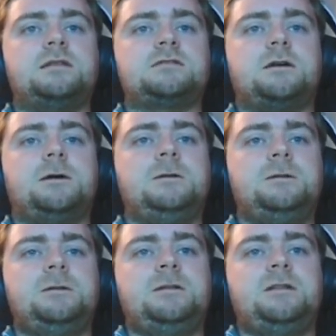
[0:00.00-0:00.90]
So
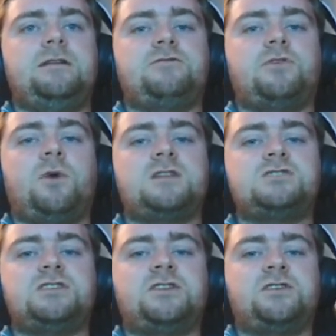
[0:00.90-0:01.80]
if you're
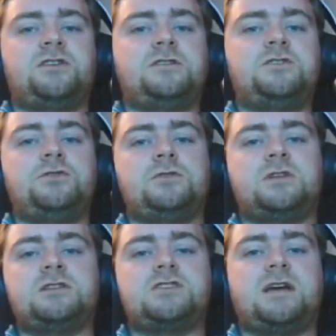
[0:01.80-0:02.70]
watching, you're new to
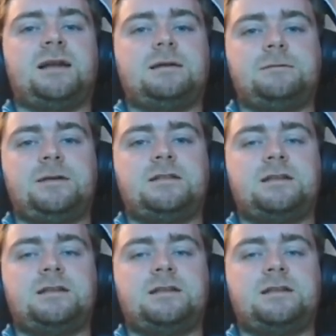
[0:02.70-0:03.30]
the channel, hit that